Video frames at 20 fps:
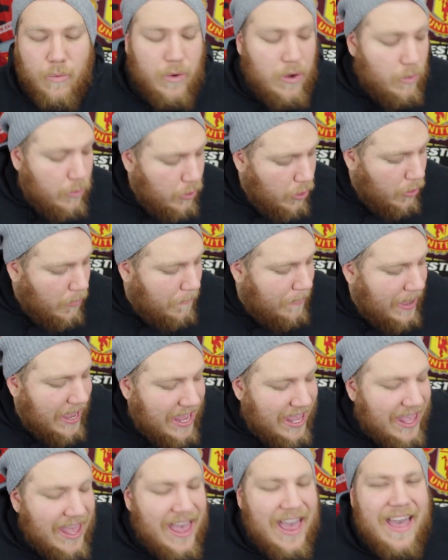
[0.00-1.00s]
We will
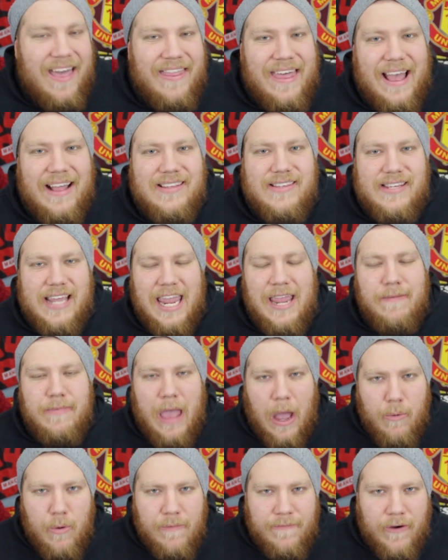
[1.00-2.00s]
be that team
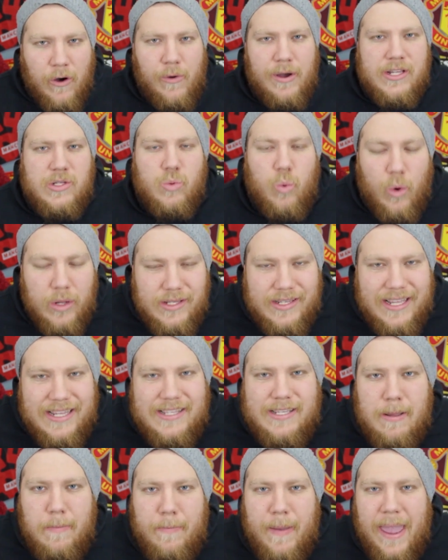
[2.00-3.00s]
that we've always
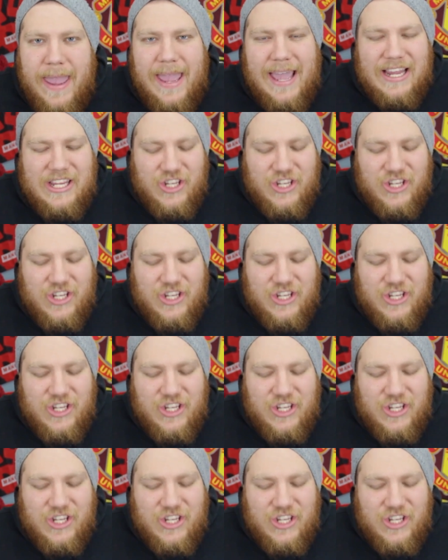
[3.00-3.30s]
wanted to be.